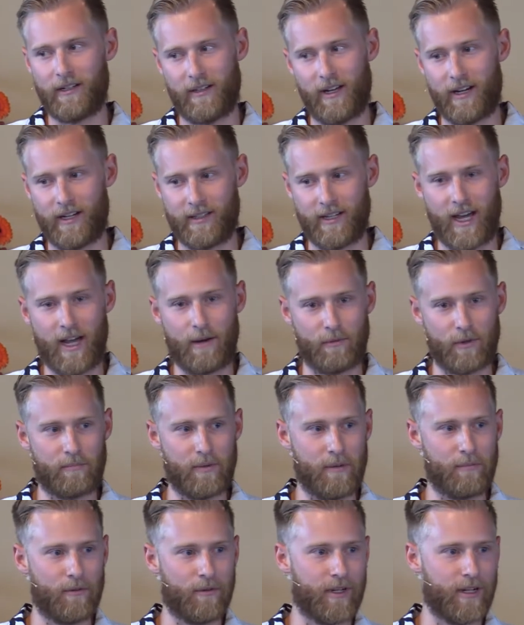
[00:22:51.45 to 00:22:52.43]
a lot of time with
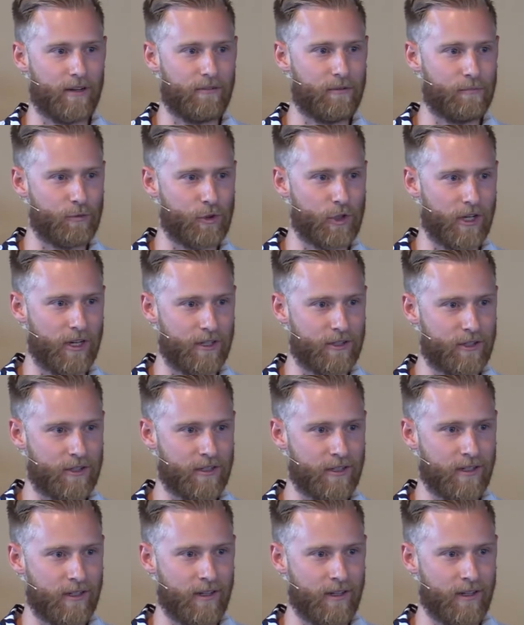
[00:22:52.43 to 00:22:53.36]
people here from church.